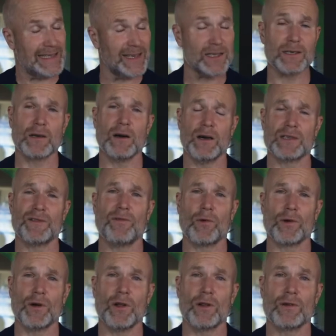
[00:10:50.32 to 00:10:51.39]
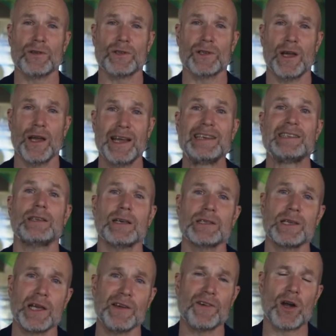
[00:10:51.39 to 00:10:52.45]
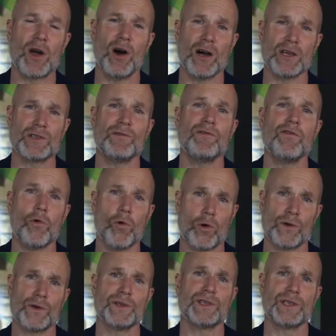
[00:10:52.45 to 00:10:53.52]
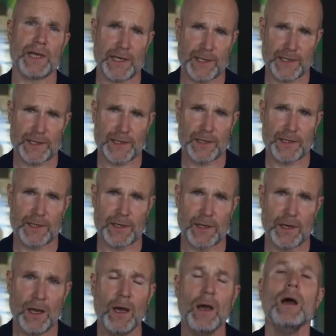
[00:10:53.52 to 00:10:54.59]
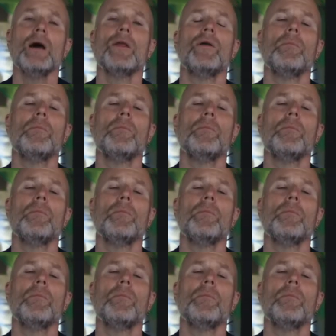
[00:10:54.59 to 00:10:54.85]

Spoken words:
doesn't cost $4. It doesn't even cost 4 cents. The